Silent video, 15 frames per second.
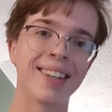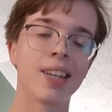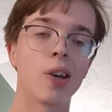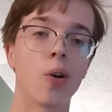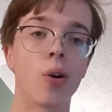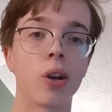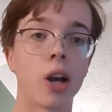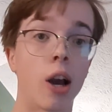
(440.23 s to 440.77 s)

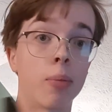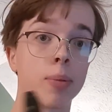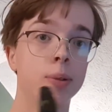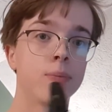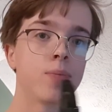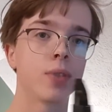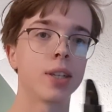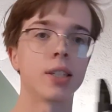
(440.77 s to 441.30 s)
going up.
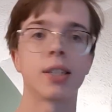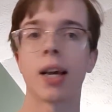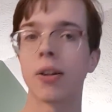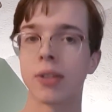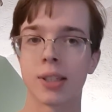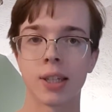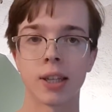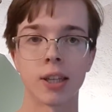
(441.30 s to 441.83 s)
It
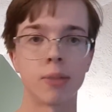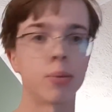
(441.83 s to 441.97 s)
sounds silly,